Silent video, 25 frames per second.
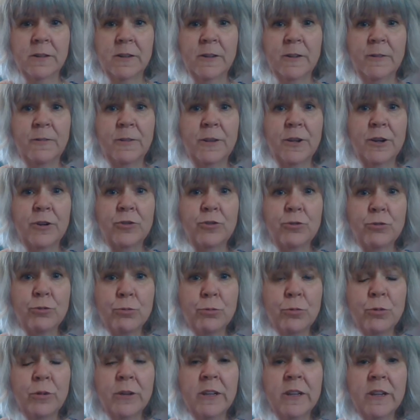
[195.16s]
If they're
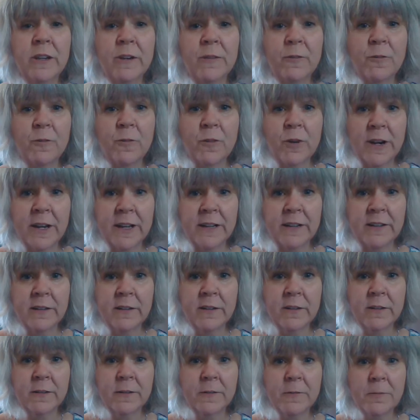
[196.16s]
truly a
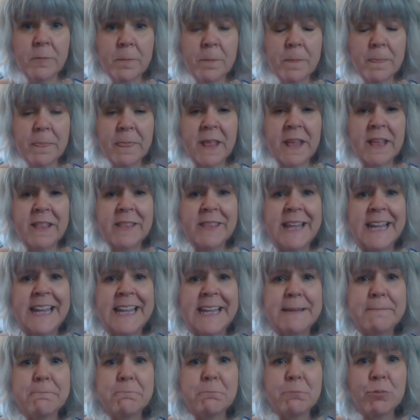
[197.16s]
friend,
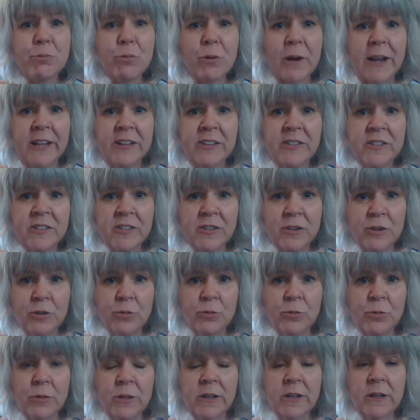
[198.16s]
they embrace
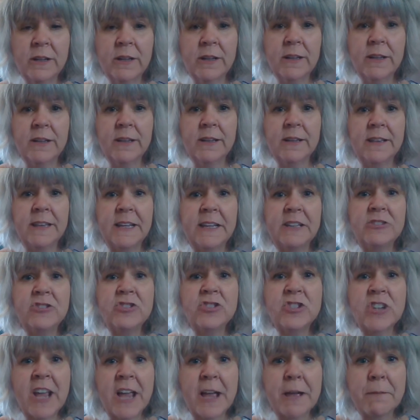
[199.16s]
you, they
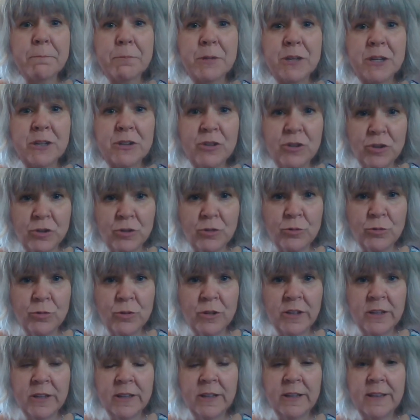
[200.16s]
champion you,
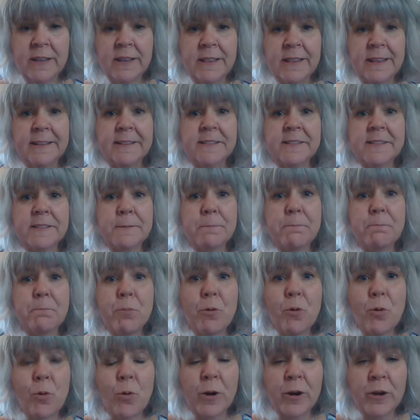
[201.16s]
they
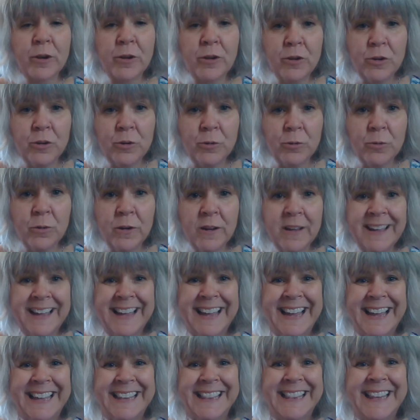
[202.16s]
support you,
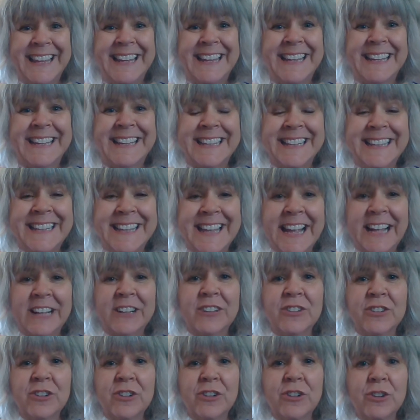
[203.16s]
and they
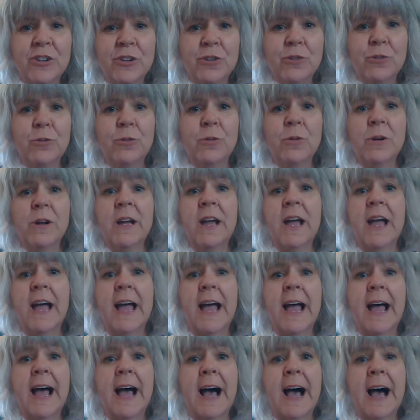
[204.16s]
connect to you
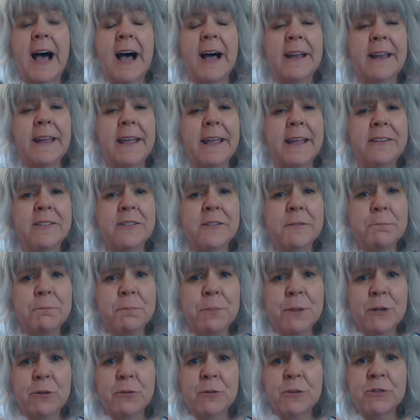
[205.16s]
on a
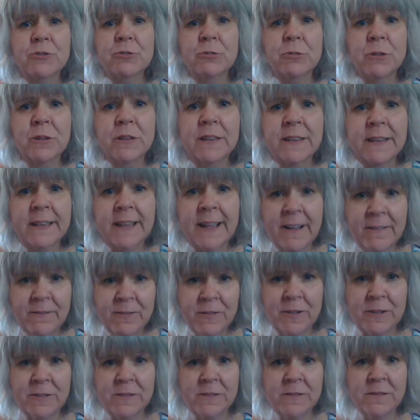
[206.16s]
spiritual
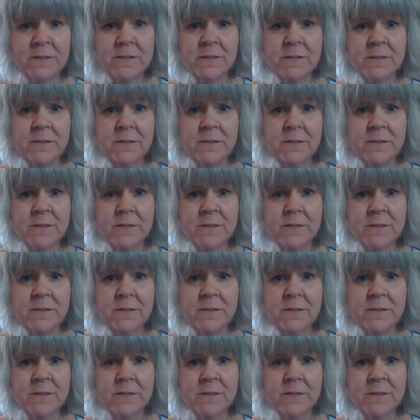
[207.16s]
level